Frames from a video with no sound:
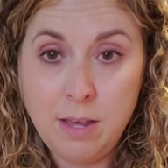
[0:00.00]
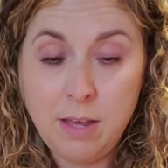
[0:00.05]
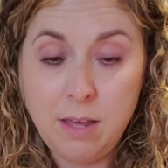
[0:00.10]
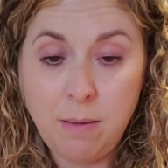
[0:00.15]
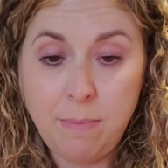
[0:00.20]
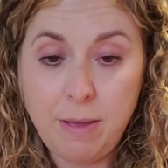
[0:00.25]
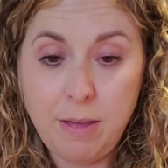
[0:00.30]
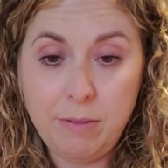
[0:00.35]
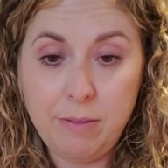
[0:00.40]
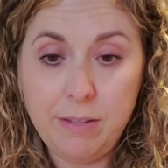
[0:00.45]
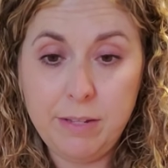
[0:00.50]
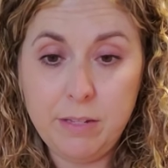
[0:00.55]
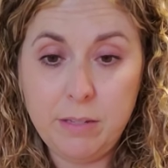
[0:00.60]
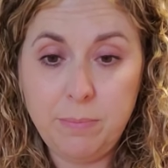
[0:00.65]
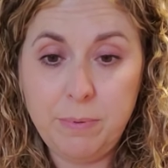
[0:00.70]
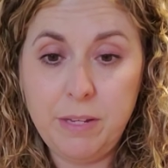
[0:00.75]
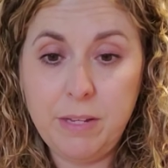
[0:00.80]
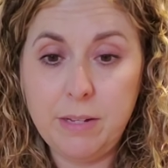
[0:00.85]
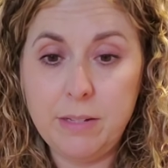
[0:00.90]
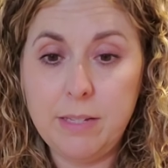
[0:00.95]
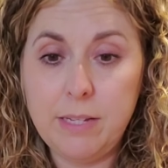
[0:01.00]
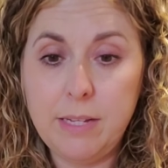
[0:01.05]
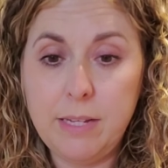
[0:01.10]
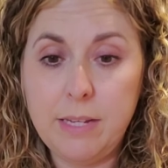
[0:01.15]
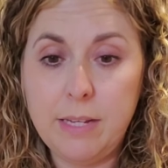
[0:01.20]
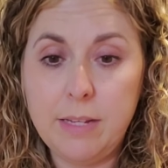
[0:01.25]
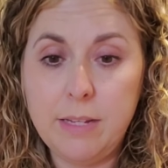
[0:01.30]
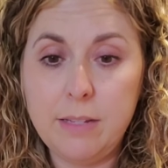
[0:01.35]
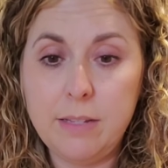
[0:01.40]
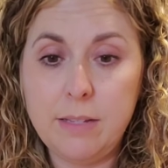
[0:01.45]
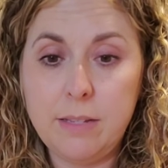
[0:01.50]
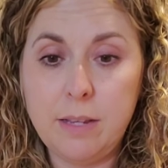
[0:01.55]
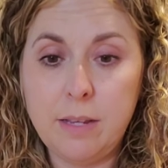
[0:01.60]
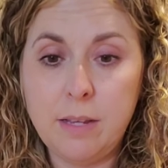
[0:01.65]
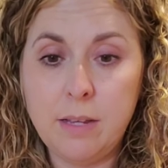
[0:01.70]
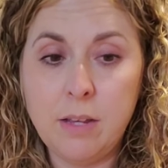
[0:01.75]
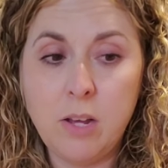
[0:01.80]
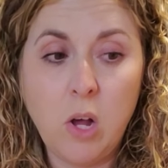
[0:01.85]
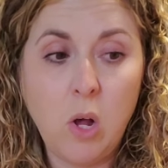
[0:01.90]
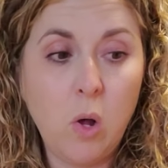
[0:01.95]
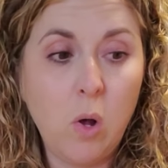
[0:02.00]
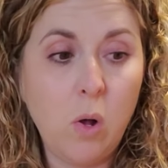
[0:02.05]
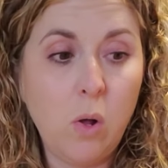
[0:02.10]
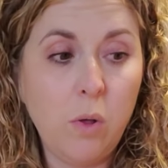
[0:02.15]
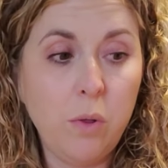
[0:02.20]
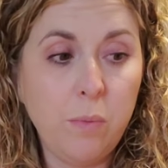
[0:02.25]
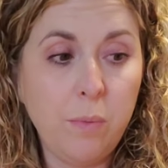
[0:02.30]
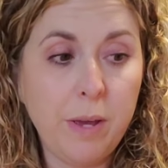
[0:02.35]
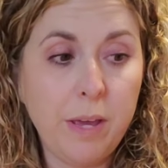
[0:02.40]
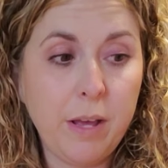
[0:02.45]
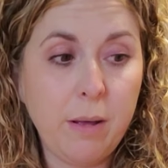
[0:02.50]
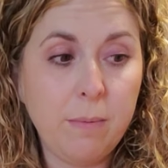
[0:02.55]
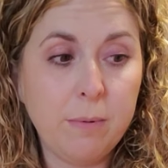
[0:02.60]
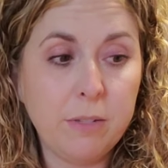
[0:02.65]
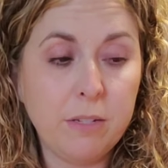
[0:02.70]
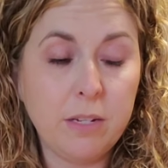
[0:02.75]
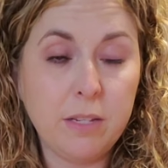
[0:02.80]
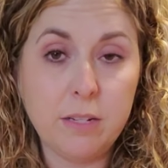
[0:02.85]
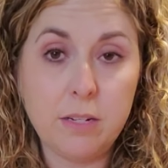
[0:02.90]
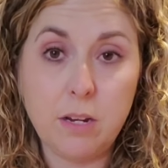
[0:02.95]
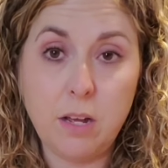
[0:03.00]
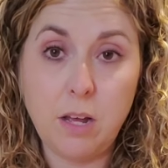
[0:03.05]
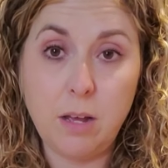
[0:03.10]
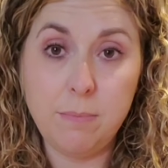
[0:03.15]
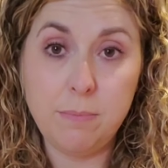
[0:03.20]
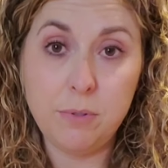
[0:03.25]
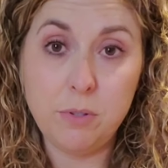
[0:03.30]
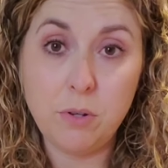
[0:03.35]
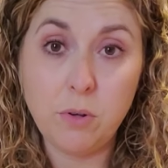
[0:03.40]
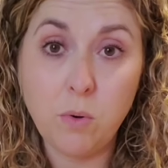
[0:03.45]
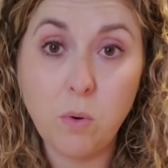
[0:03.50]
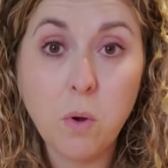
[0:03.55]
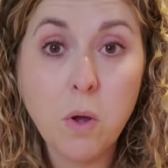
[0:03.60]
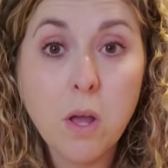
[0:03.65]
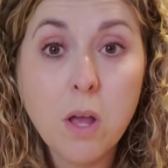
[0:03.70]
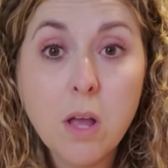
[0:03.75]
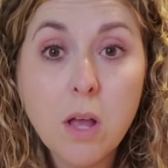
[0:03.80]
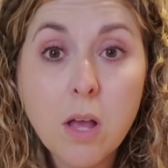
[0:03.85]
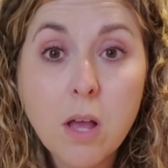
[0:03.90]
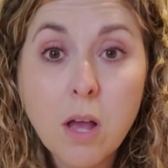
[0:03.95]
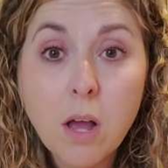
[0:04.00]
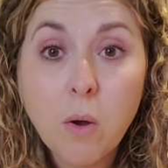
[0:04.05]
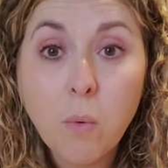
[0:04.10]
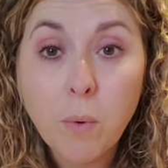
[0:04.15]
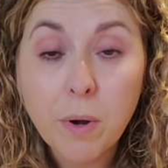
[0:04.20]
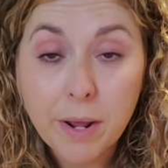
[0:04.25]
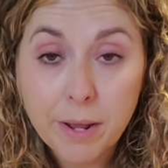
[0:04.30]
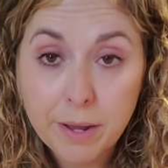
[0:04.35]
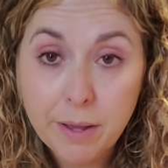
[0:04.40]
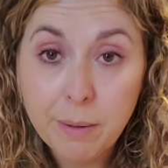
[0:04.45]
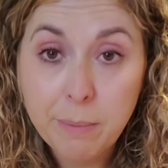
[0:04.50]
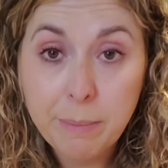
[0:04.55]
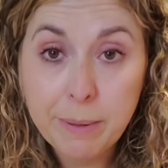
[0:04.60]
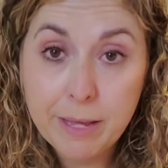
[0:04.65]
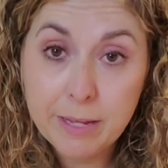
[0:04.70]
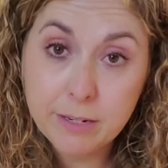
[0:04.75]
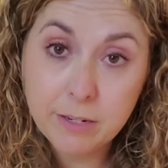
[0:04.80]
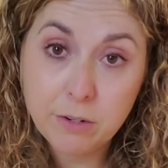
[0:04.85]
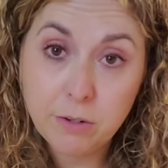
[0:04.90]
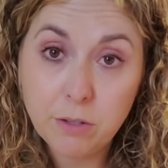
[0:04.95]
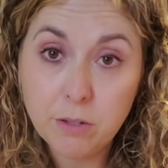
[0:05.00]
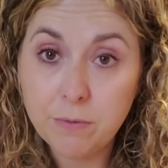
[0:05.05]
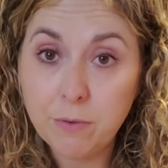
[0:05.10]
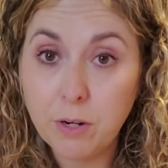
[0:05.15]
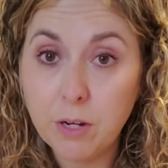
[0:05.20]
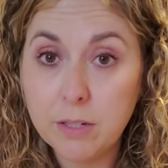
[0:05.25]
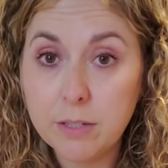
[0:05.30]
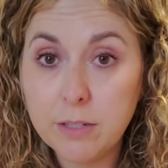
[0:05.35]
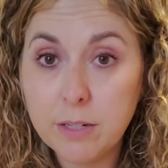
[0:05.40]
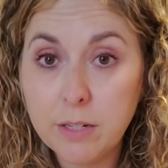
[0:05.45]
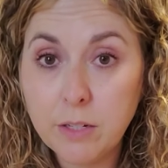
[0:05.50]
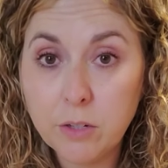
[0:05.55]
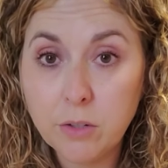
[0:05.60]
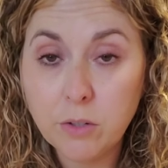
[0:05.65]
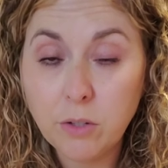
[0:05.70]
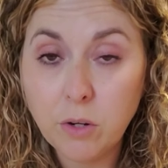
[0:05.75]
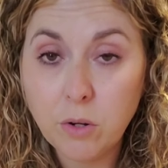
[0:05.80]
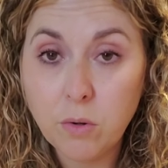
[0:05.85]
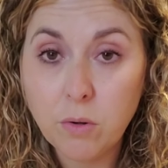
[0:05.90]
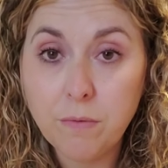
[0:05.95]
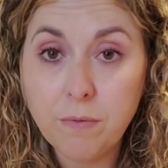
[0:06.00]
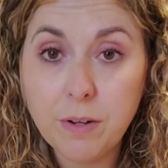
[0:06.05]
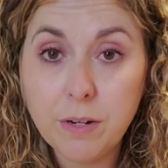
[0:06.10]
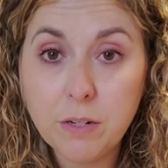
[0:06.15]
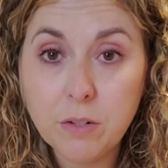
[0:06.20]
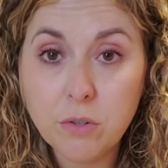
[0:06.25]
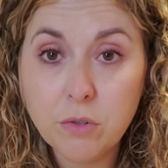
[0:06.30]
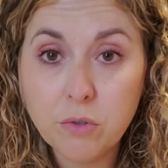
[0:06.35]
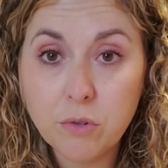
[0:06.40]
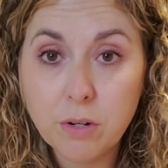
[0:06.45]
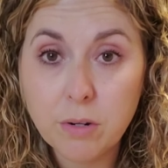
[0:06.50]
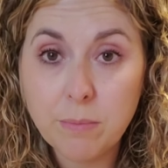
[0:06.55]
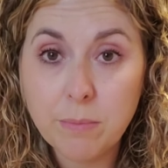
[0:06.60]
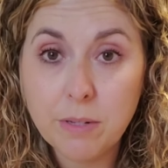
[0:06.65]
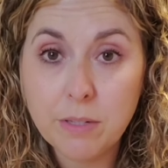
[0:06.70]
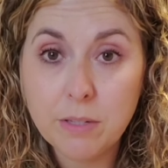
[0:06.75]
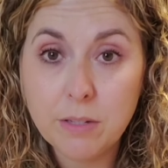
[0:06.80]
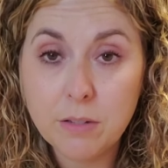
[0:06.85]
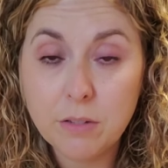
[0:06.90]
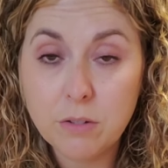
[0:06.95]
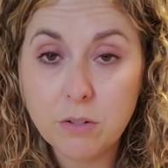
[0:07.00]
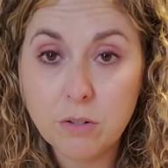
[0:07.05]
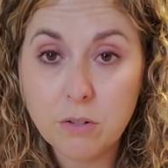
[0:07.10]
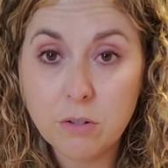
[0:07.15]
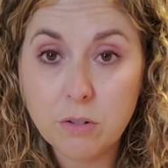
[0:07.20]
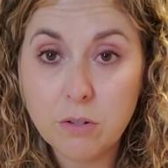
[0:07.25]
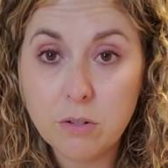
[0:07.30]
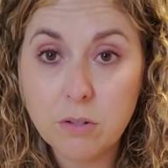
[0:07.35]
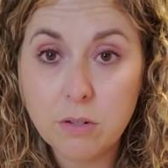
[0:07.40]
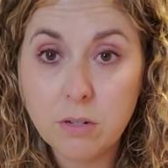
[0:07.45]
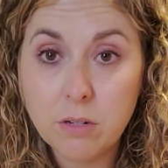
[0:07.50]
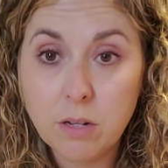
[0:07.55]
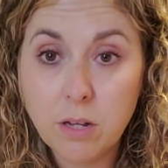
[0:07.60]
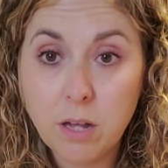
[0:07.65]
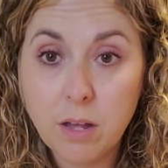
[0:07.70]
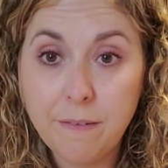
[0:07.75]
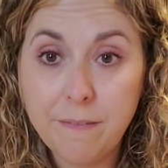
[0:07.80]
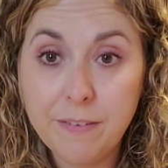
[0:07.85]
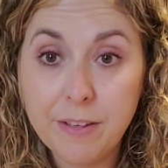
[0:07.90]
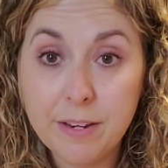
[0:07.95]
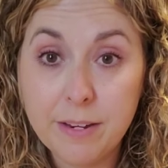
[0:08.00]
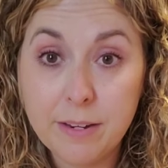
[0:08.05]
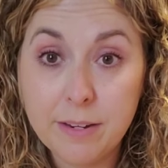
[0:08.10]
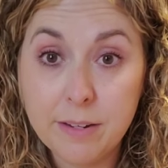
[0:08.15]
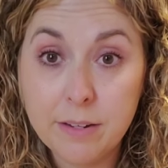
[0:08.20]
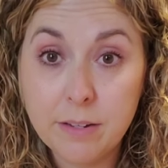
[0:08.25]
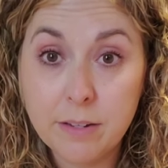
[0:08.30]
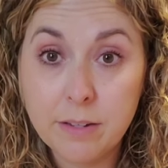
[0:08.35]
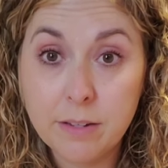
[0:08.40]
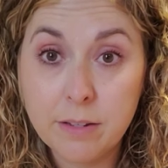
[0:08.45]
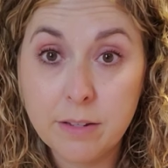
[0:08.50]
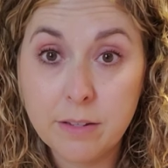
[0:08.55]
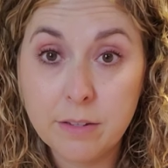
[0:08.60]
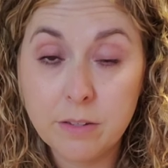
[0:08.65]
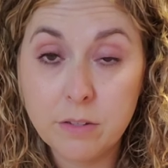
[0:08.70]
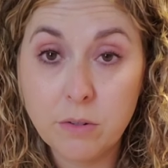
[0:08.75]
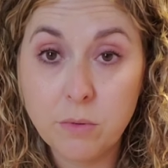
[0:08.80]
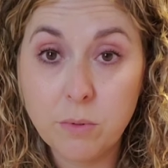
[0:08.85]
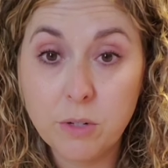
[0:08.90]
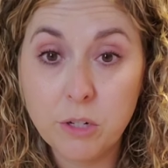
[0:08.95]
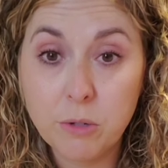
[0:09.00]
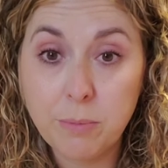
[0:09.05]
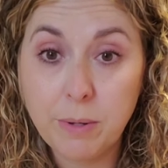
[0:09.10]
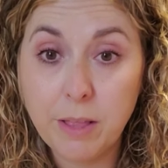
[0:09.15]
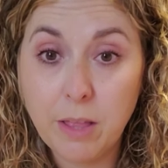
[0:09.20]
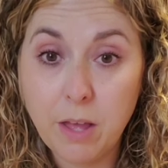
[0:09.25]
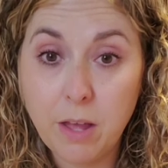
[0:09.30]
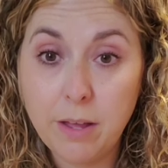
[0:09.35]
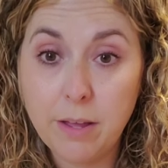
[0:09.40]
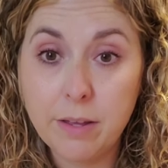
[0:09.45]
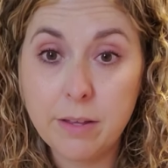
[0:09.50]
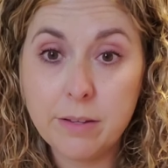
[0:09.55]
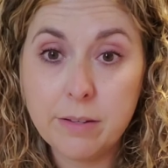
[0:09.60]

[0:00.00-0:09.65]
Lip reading: about this because it is all the way almost to the top. So when I come back to do the frosting, you'll know if I destroyed my sister's oven. So wish me luck.